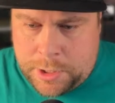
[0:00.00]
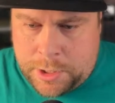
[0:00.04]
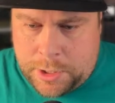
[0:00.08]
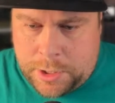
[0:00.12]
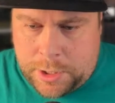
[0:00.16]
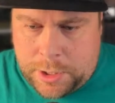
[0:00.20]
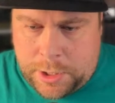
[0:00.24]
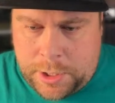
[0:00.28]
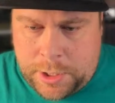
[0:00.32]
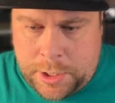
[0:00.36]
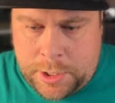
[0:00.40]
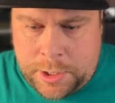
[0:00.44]

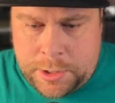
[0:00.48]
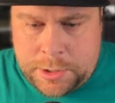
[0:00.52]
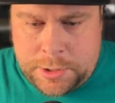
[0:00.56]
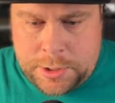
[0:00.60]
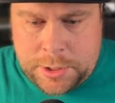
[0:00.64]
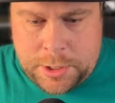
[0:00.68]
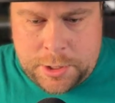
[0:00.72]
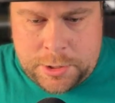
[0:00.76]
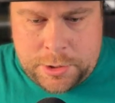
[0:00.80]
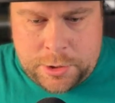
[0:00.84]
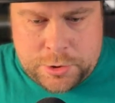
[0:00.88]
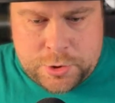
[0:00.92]
And
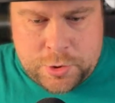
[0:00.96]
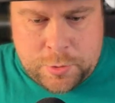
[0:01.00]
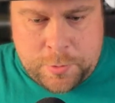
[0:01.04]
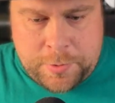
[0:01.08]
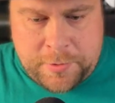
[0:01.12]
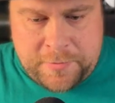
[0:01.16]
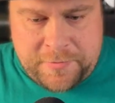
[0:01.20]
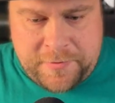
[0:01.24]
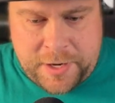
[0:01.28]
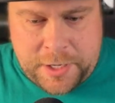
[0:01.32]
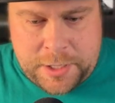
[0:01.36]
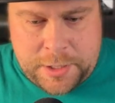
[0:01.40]
those were
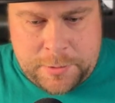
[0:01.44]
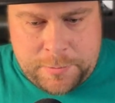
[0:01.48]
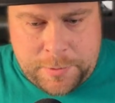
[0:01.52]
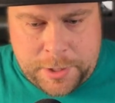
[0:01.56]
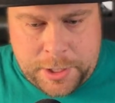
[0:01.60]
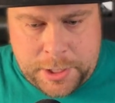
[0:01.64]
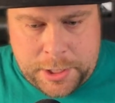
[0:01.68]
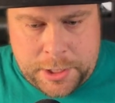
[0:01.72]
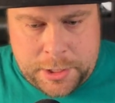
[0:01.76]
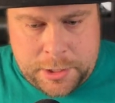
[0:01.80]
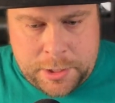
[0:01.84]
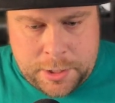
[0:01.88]
provided
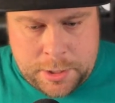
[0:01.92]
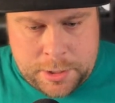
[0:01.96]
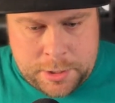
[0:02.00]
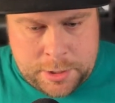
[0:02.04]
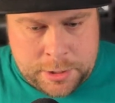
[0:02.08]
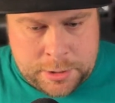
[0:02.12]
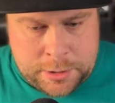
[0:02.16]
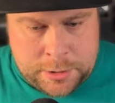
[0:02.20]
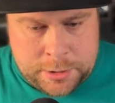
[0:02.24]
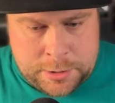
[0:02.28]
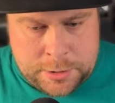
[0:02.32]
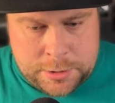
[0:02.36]
by,
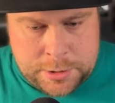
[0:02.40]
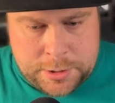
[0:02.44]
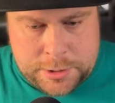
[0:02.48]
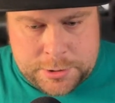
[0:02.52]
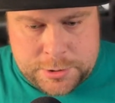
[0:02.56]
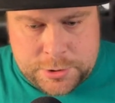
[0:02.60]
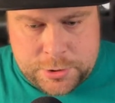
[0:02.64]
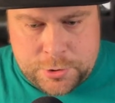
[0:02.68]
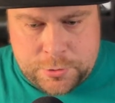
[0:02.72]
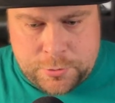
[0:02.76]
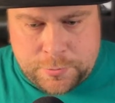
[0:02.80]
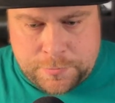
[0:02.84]
guess
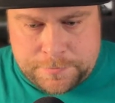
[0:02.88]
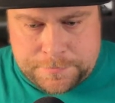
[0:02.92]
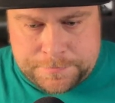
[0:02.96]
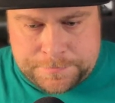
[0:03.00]
who?